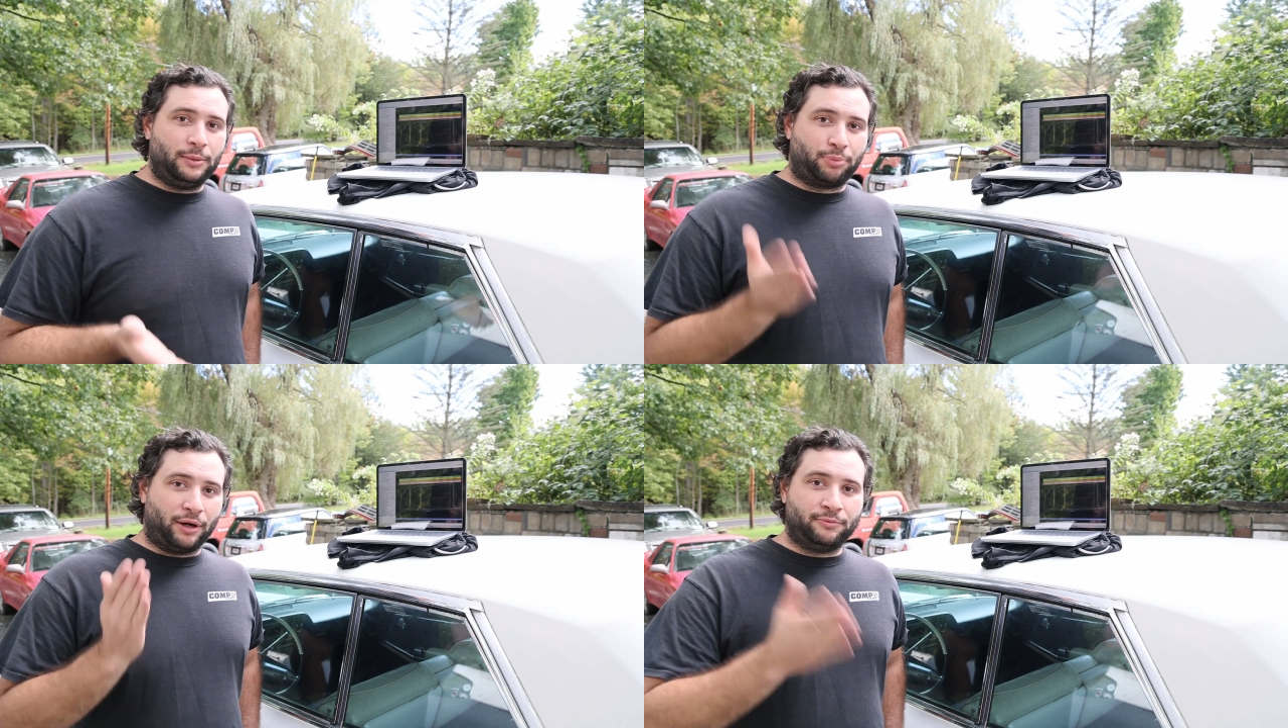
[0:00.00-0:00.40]

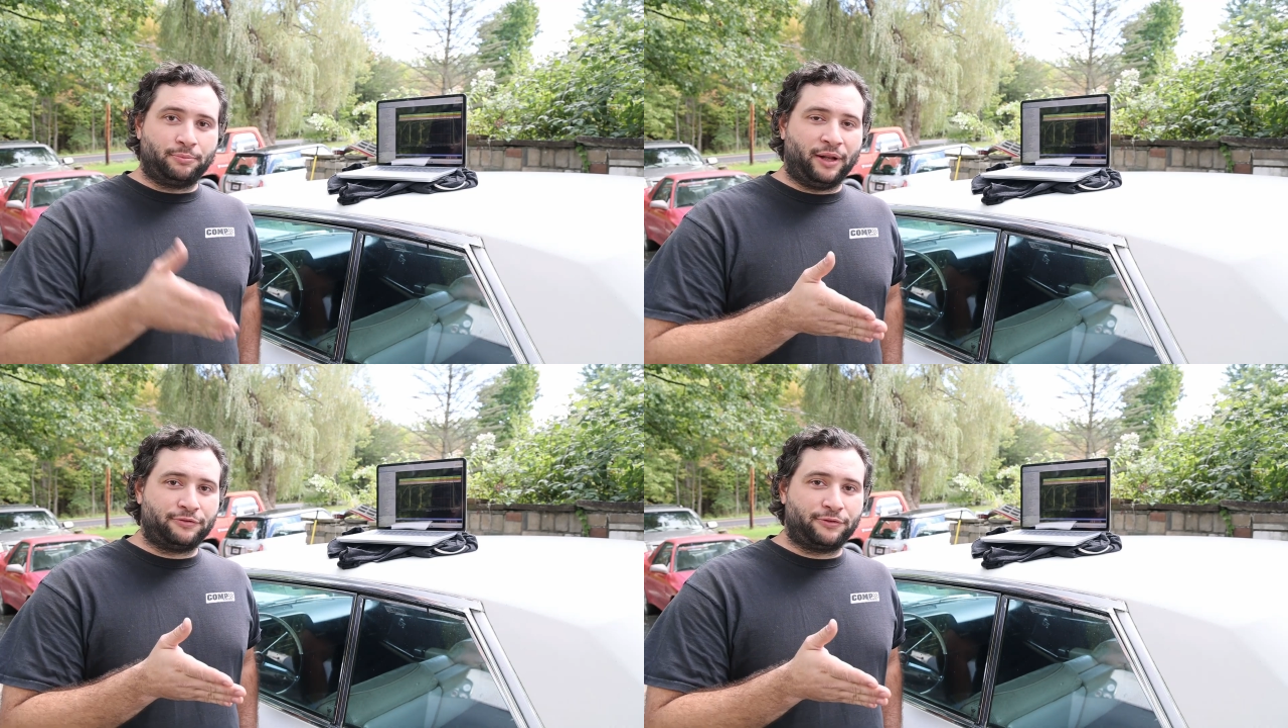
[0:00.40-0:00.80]

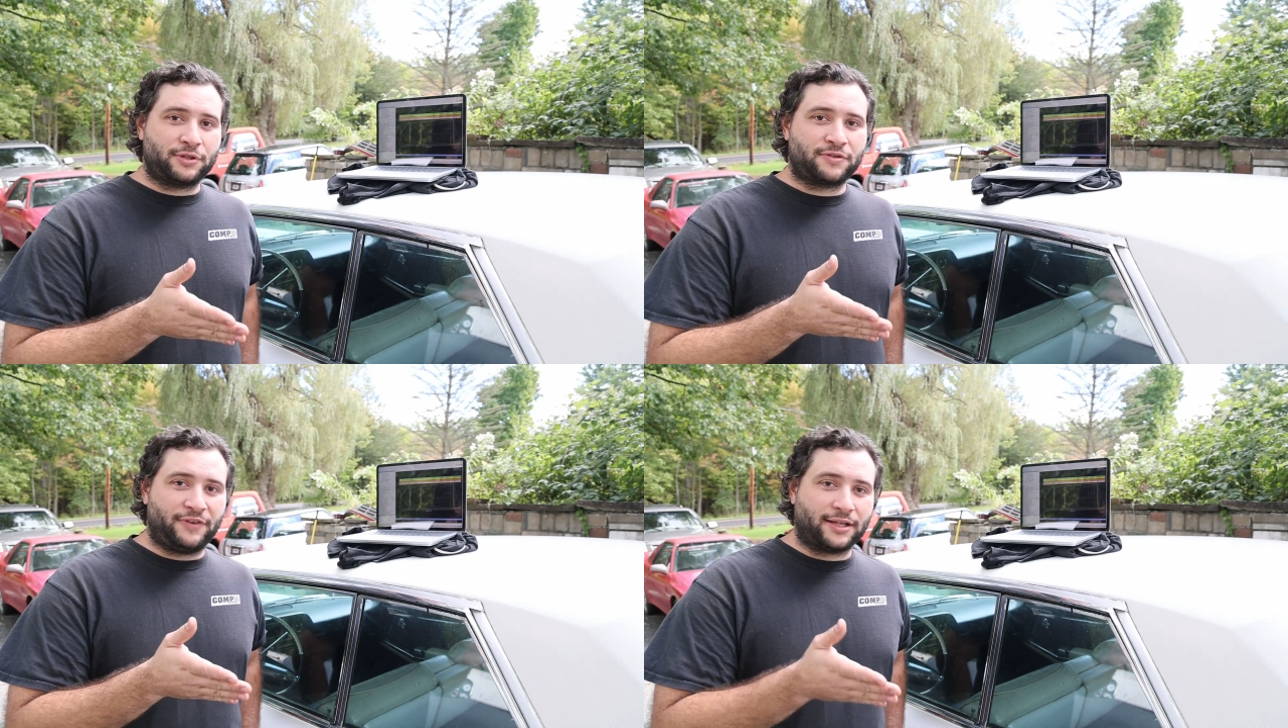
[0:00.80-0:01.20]
blunt
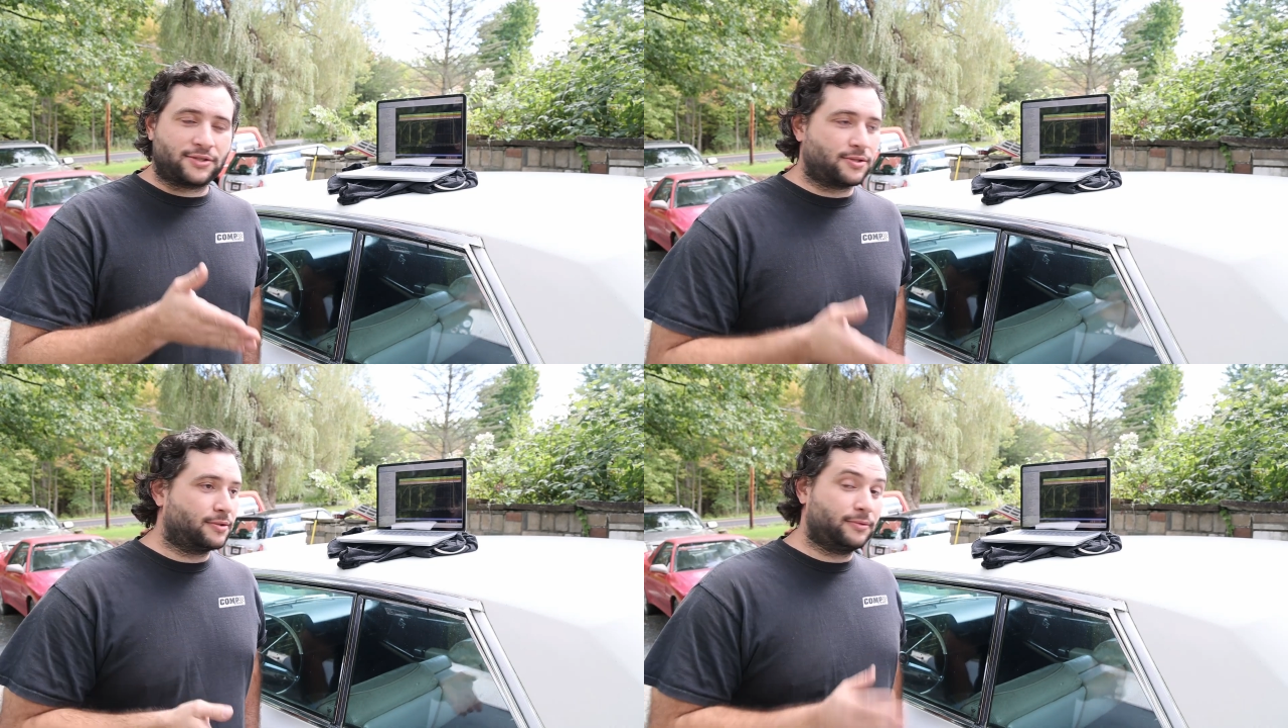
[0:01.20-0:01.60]
force
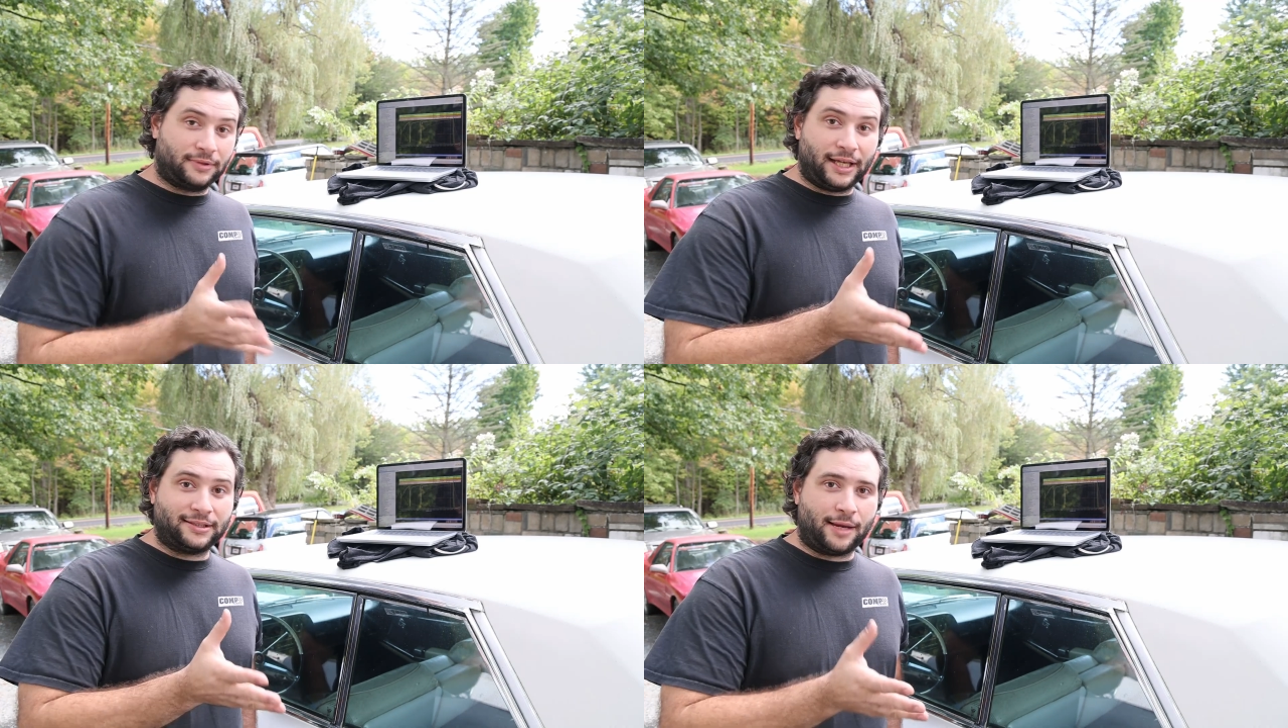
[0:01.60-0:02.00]
fix.
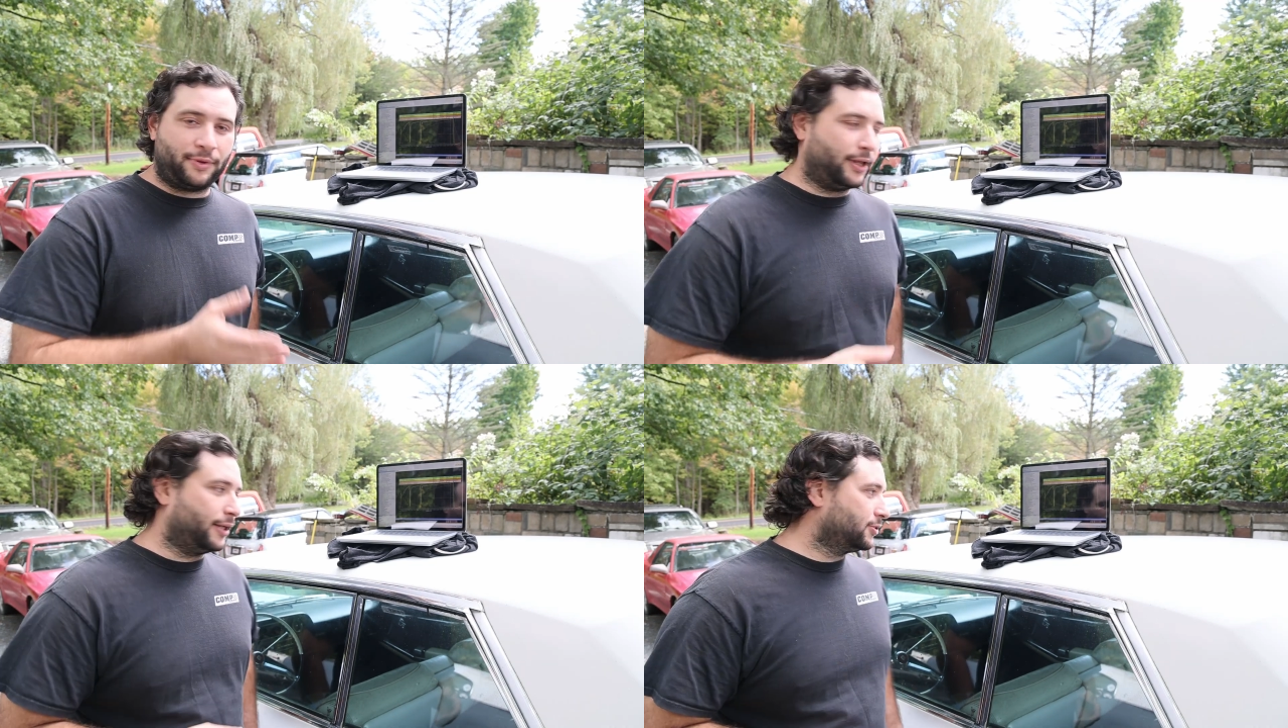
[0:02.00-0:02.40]
That type
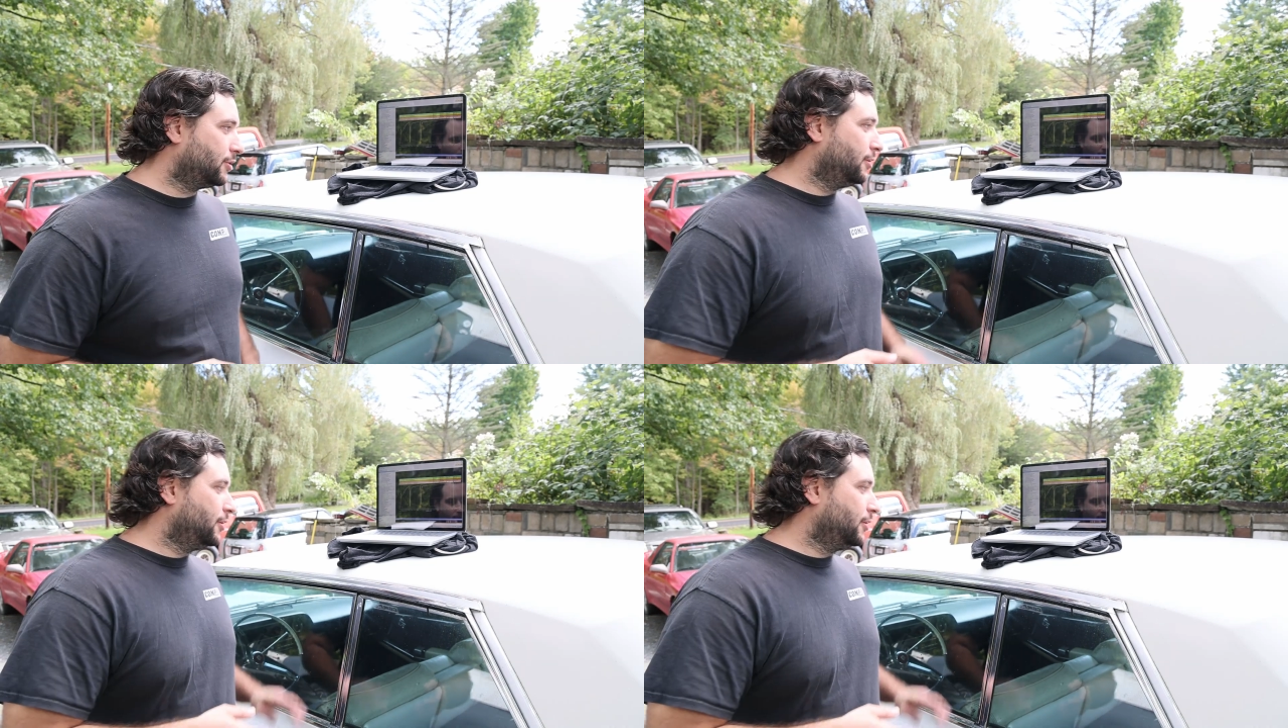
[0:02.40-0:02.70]
of things.